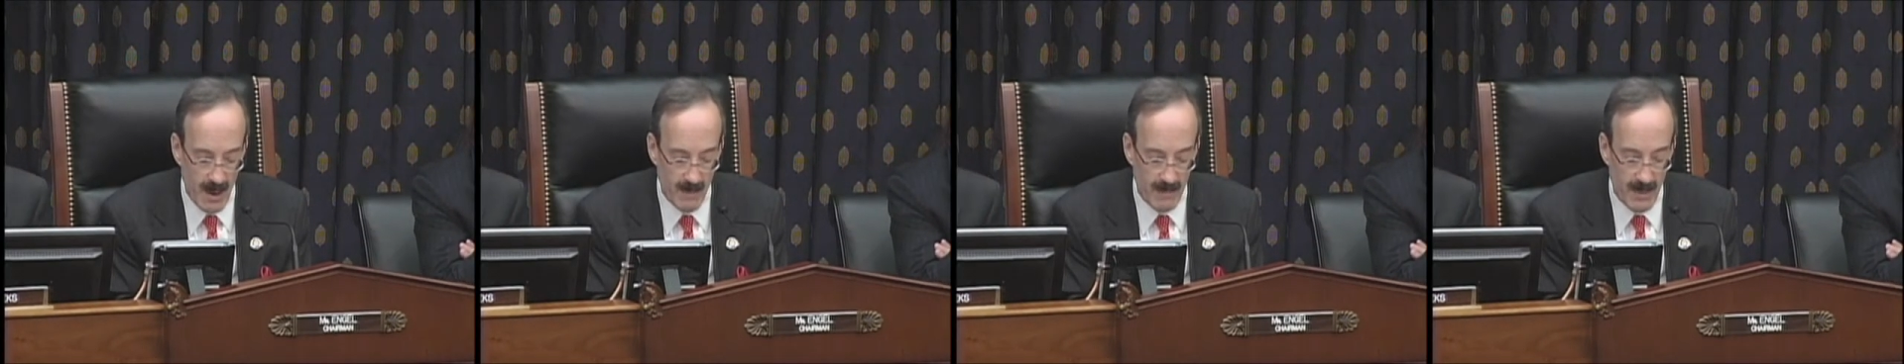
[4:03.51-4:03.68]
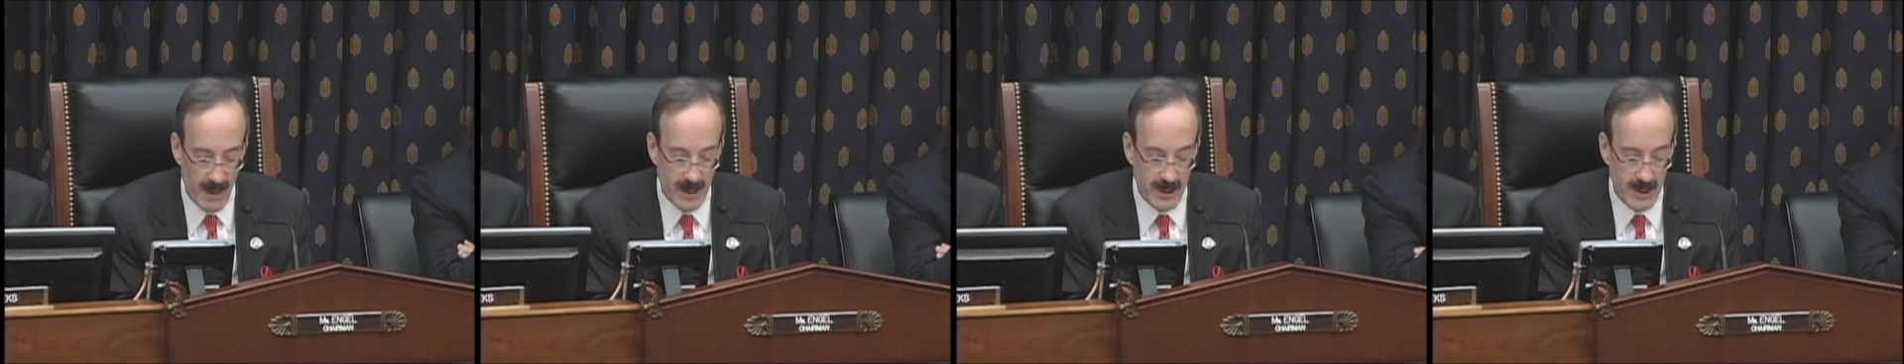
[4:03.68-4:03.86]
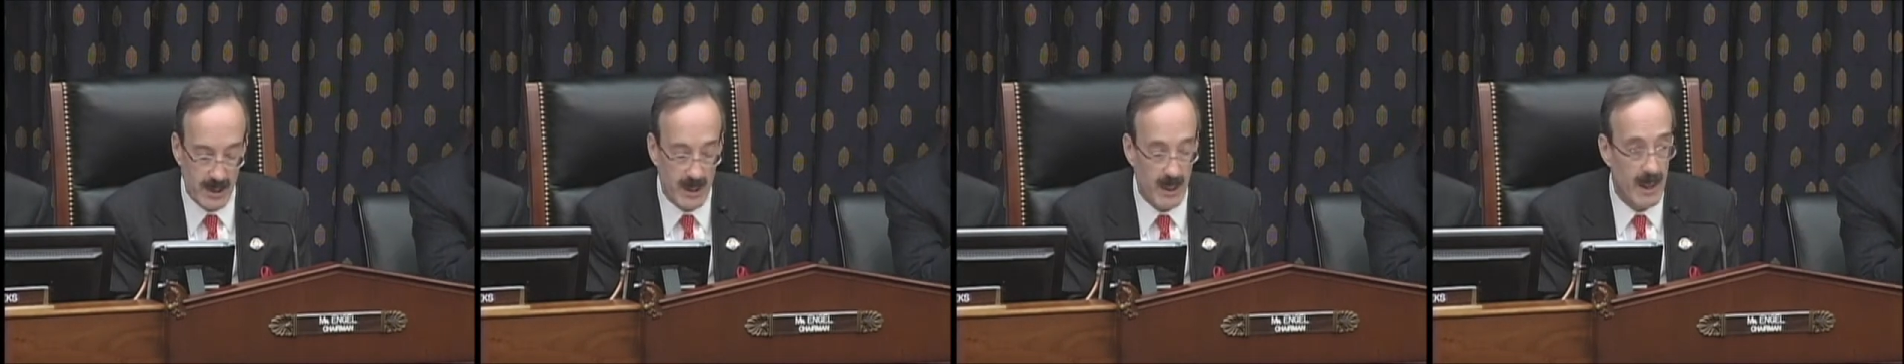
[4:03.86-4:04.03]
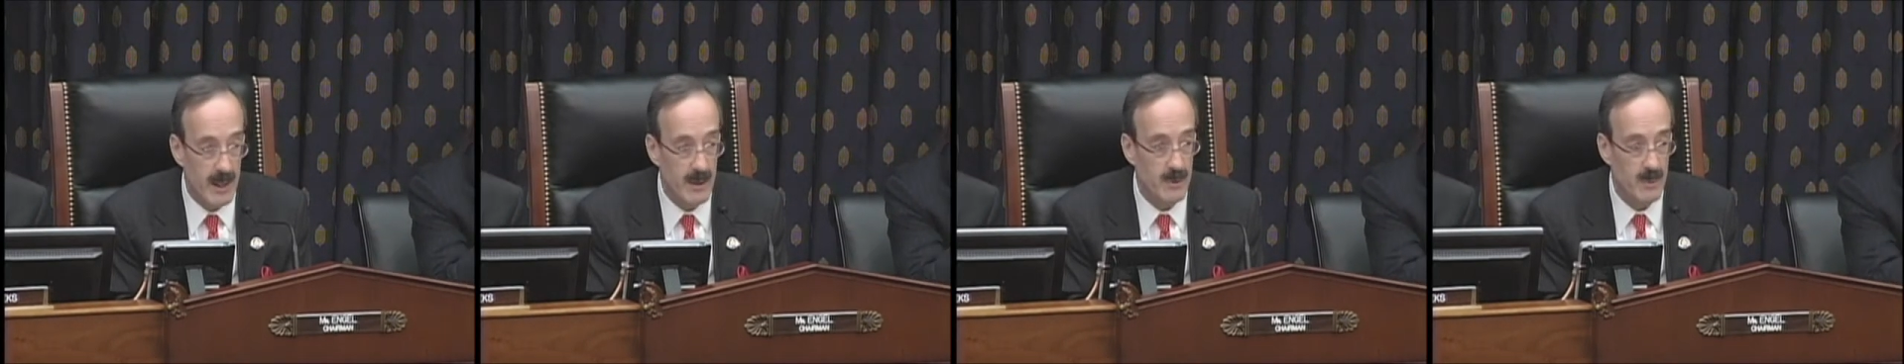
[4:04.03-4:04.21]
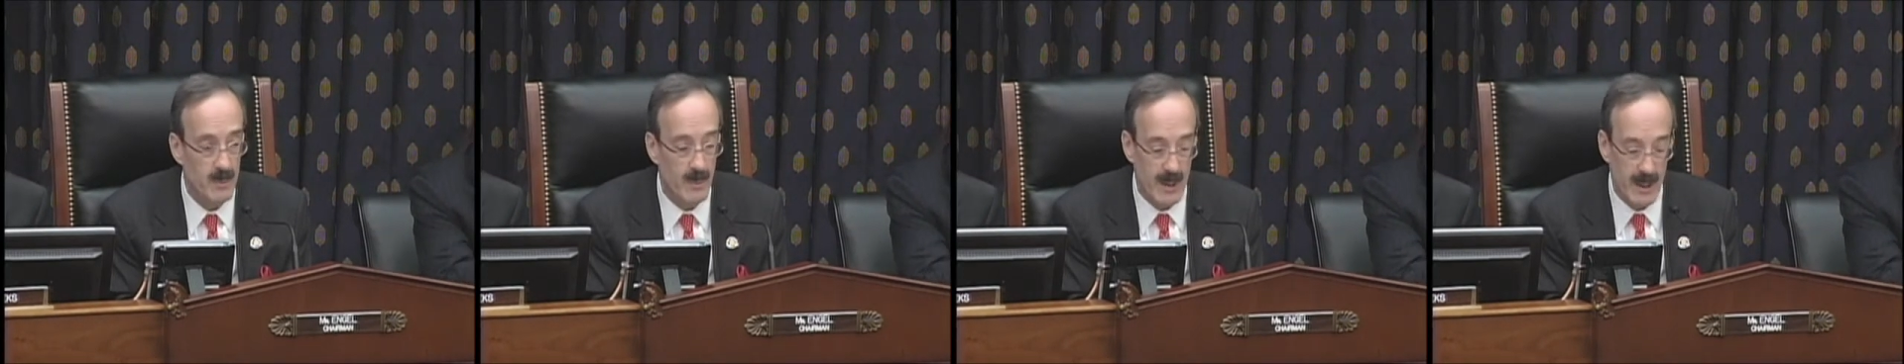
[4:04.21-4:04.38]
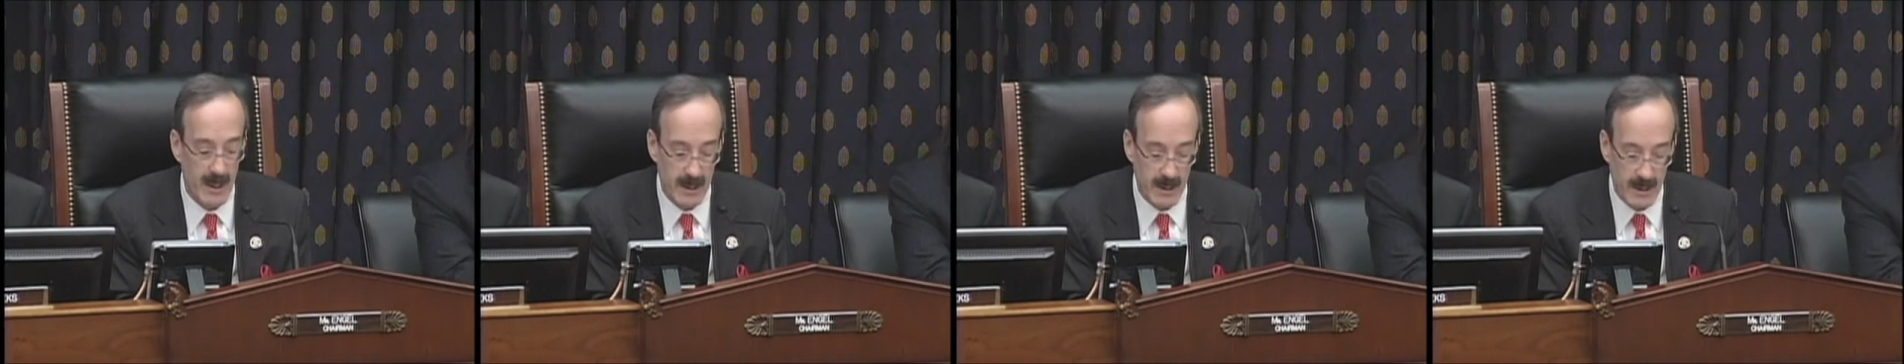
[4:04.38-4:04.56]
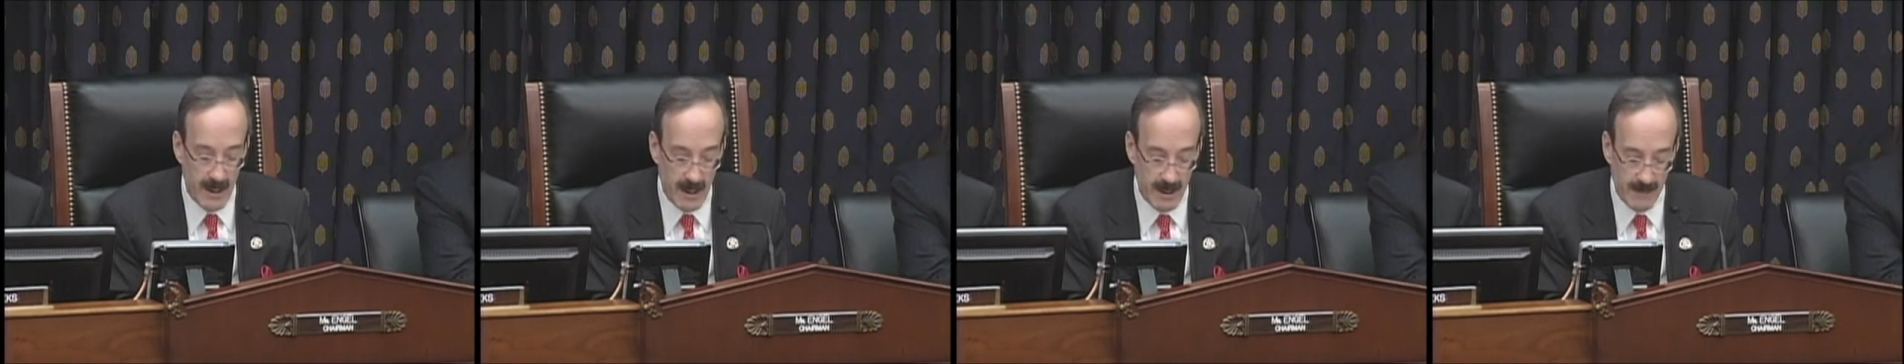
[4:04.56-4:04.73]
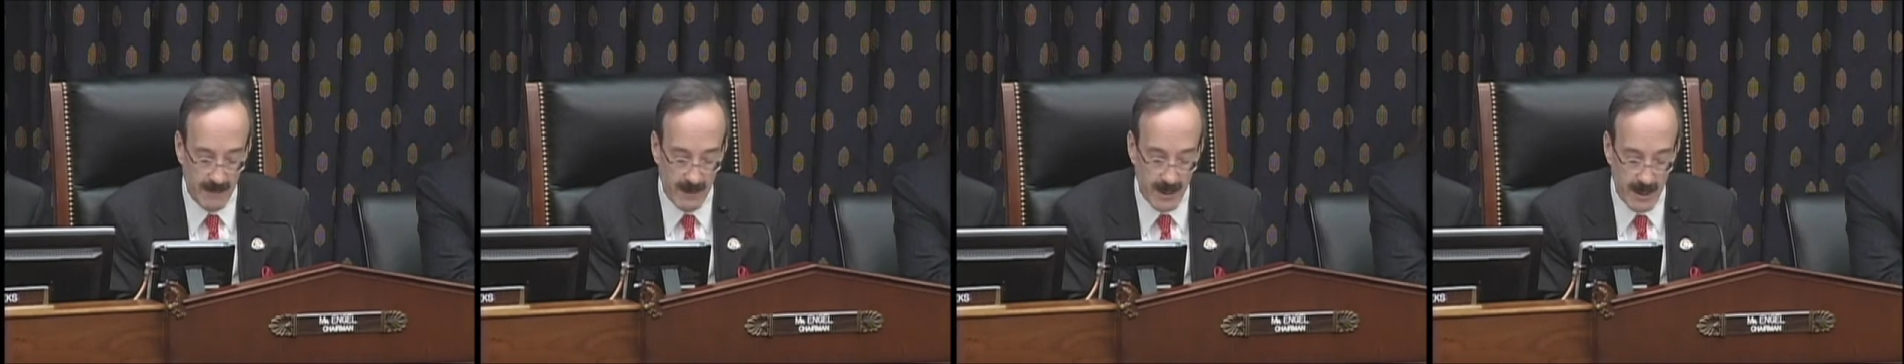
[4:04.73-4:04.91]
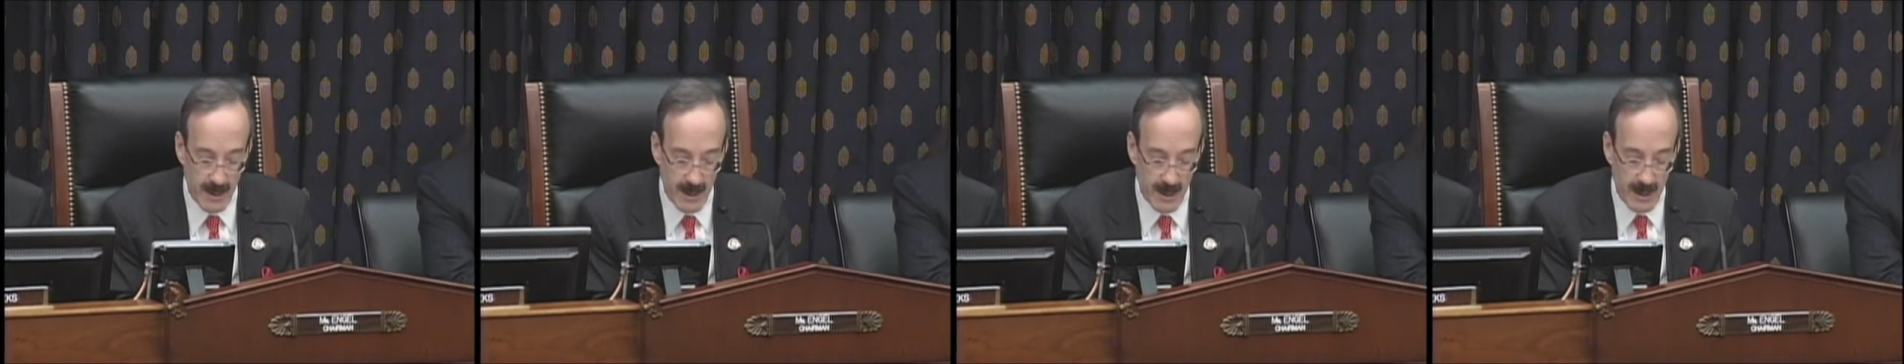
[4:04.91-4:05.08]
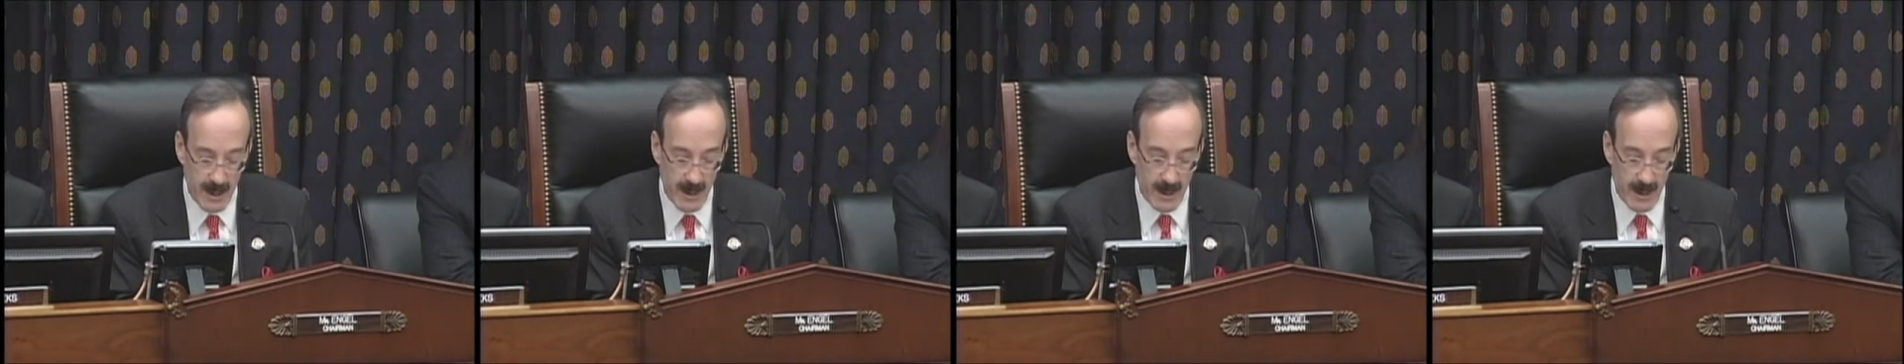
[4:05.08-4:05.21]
by July 2011,